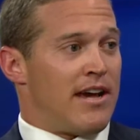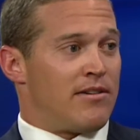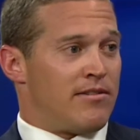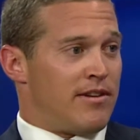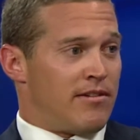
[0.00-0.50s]

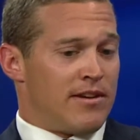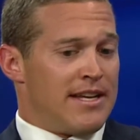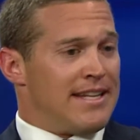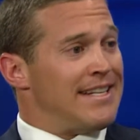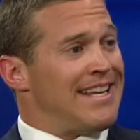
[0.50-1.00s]
down, or they're
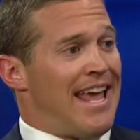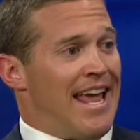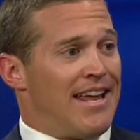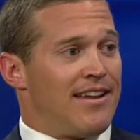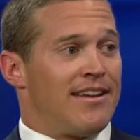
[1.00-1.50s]

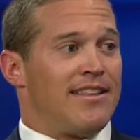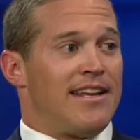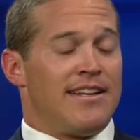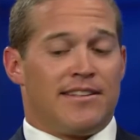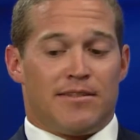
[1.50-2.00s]
decaying and
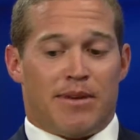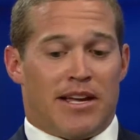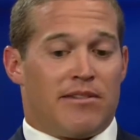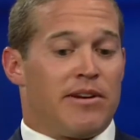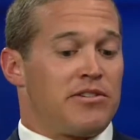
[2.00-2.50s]
they need some
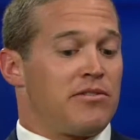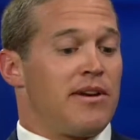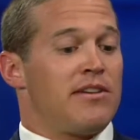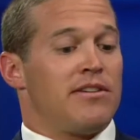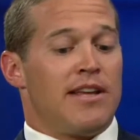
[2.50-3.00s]
kind of
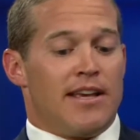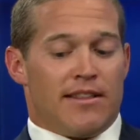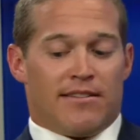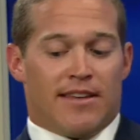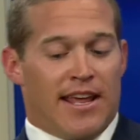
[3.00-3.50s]
restoration,
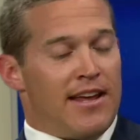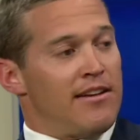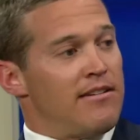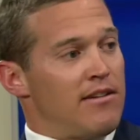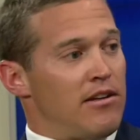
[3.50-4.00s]
this
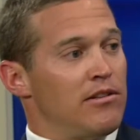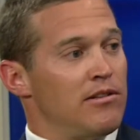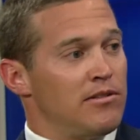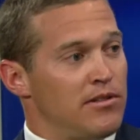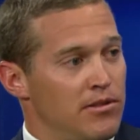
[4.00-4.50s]
can
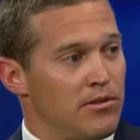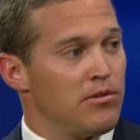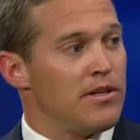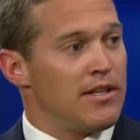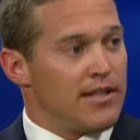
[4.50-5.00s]
allude
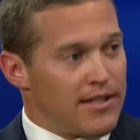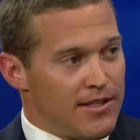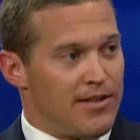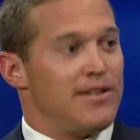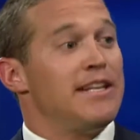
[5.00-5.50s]
to
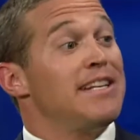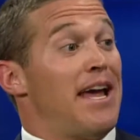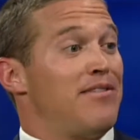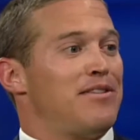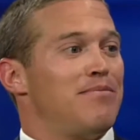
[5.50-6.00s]
you need
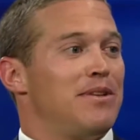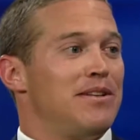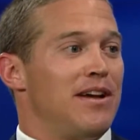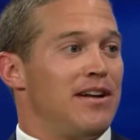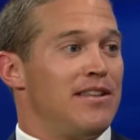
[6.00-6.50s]
to have
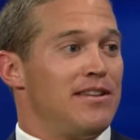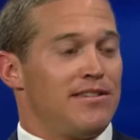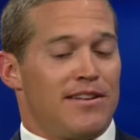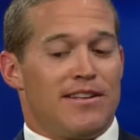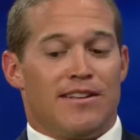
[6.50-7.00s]
something done, and
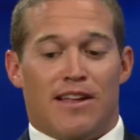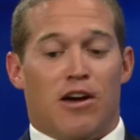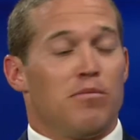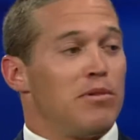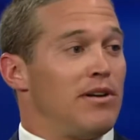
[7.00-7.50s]
this can
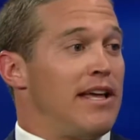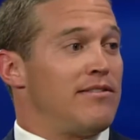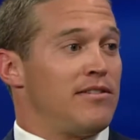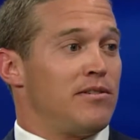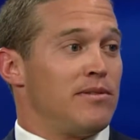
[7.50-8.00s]
help or
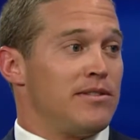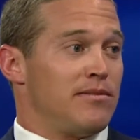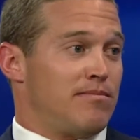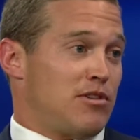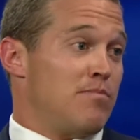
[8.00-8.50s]
lessen
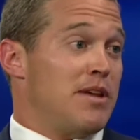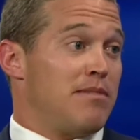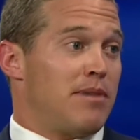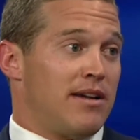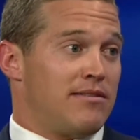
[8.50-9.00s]
or
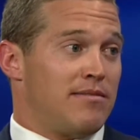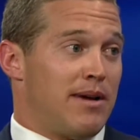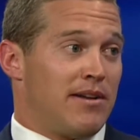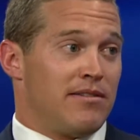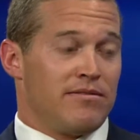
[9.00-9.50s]
minimize the
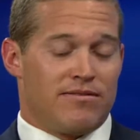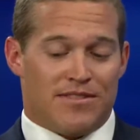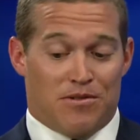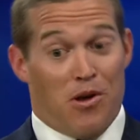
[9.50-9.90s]
amount of